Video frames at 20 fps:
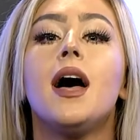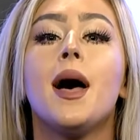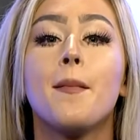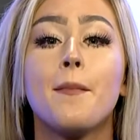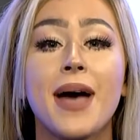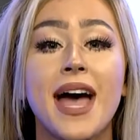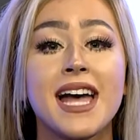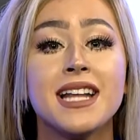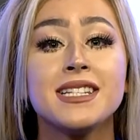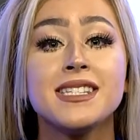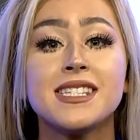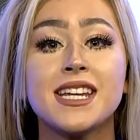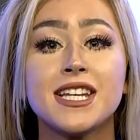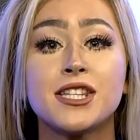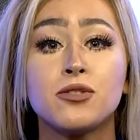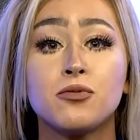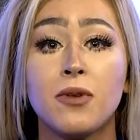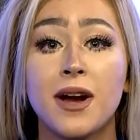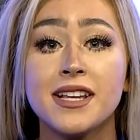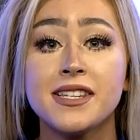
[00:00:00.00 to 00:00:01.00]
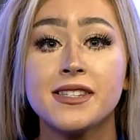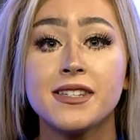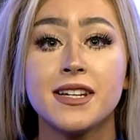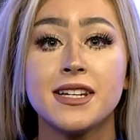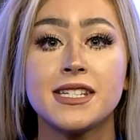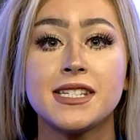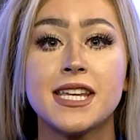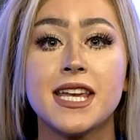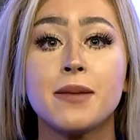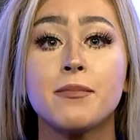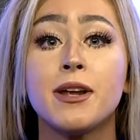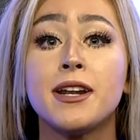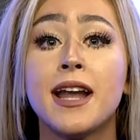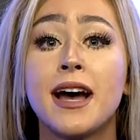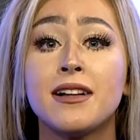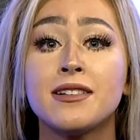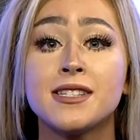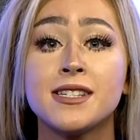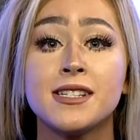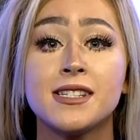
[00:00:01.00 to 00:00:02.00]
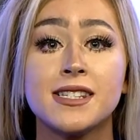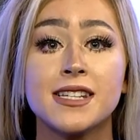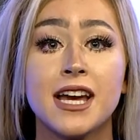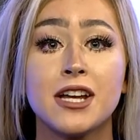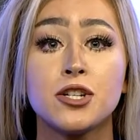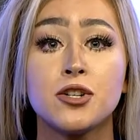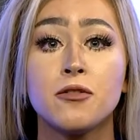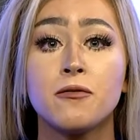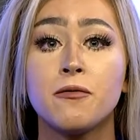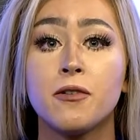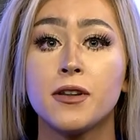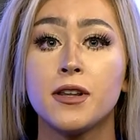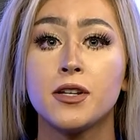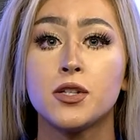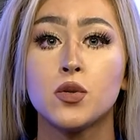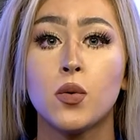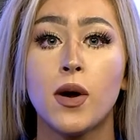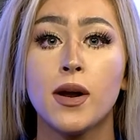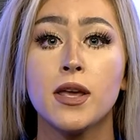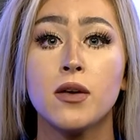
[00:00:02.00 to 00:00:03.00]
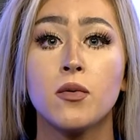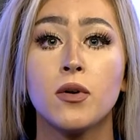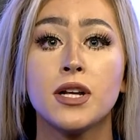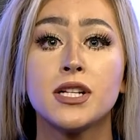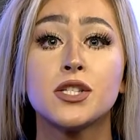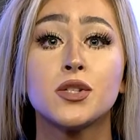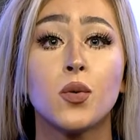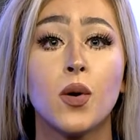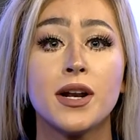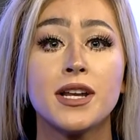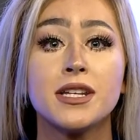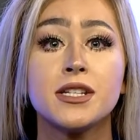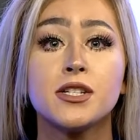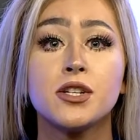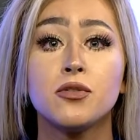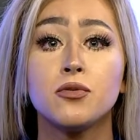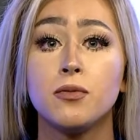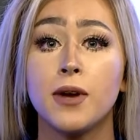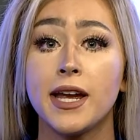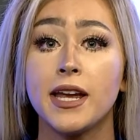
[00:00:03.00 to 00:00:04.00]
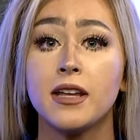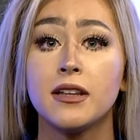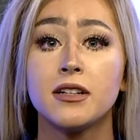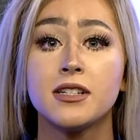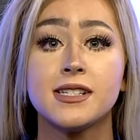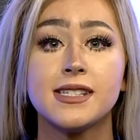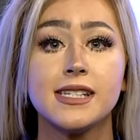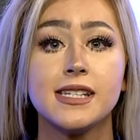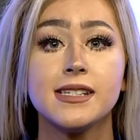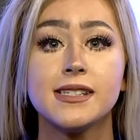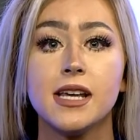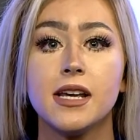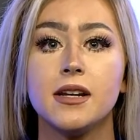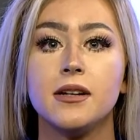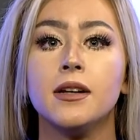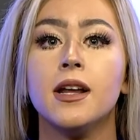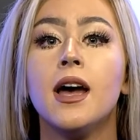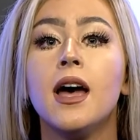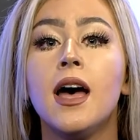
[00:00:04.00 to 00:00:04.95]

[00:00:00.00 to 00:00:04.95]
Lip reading: Penn State's wrestling team announced its schedule for the 21-22 regular season.